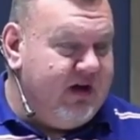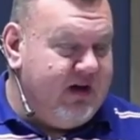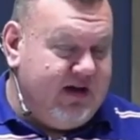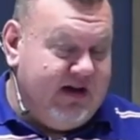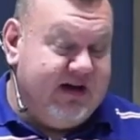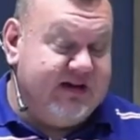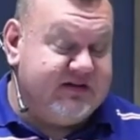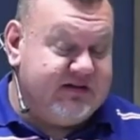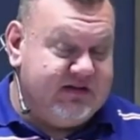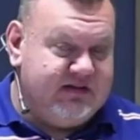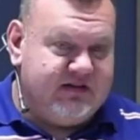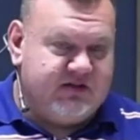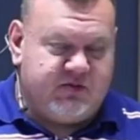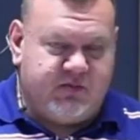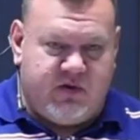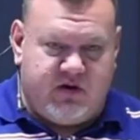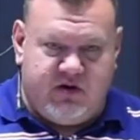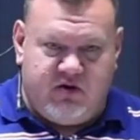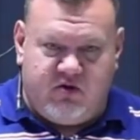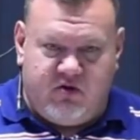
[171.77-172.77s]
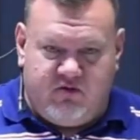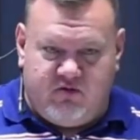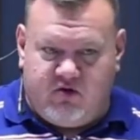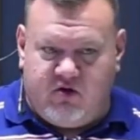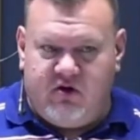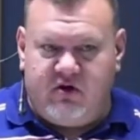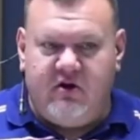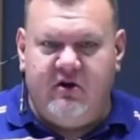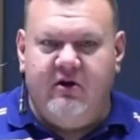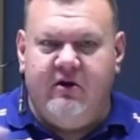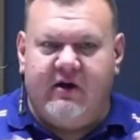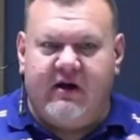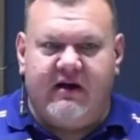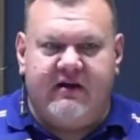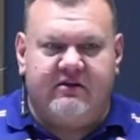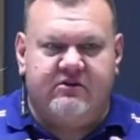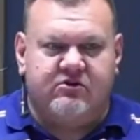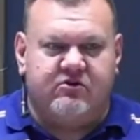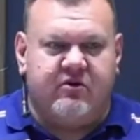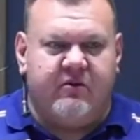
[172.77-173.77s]
as in the Spirit, you've got to look
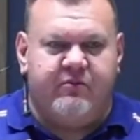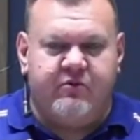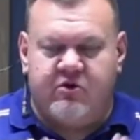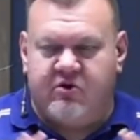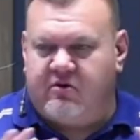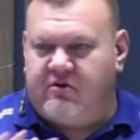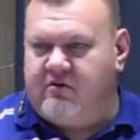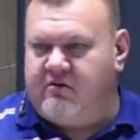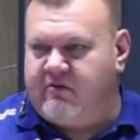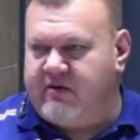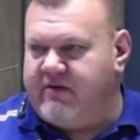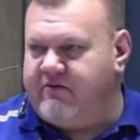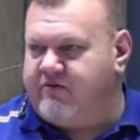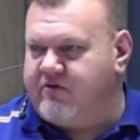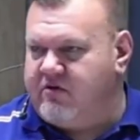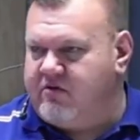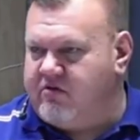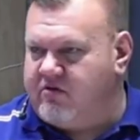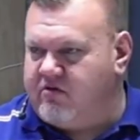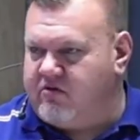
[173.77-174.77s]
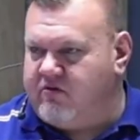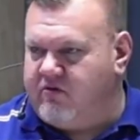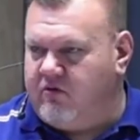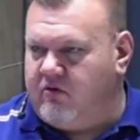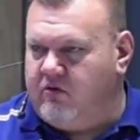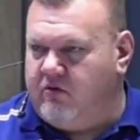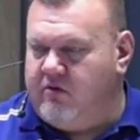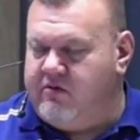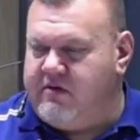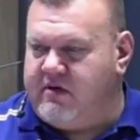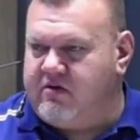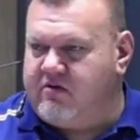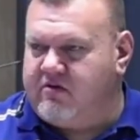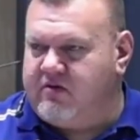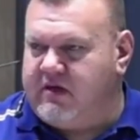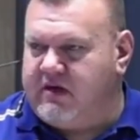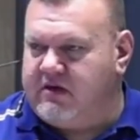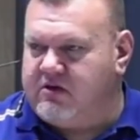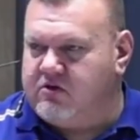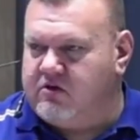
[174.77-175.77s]
at scriptural references for all of these
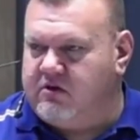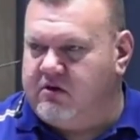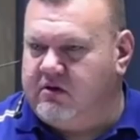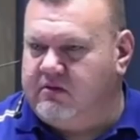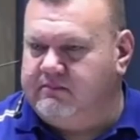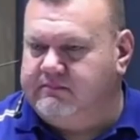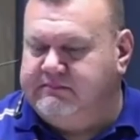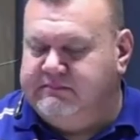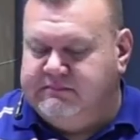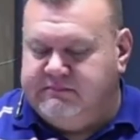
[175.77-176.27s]
things, you know?